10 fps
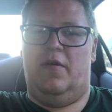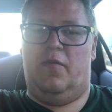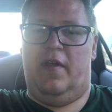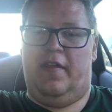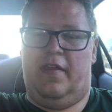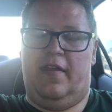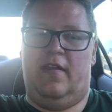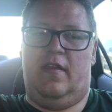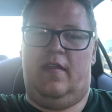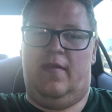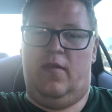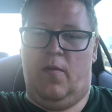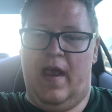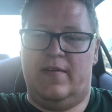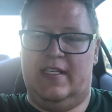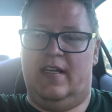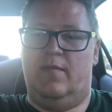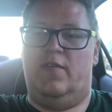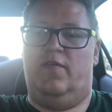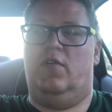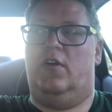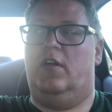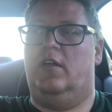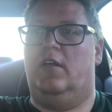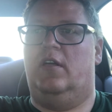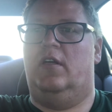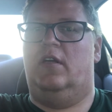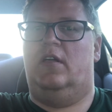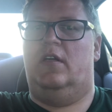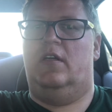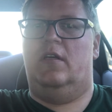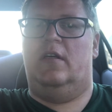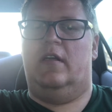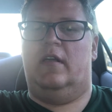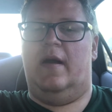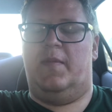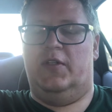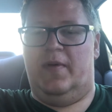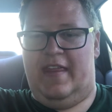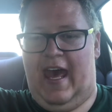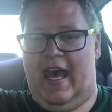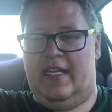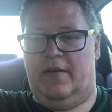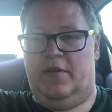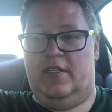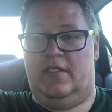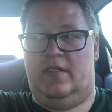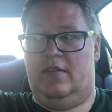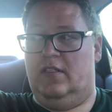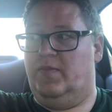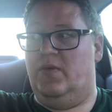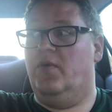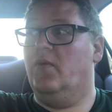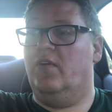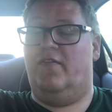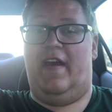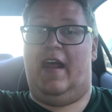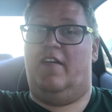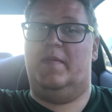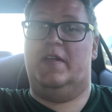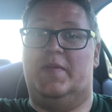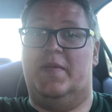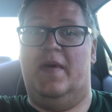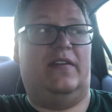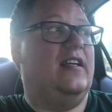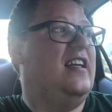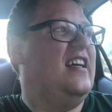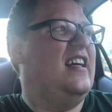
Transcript: with the way I was eating before, coupled with that, which has just been pouring fat off been melting,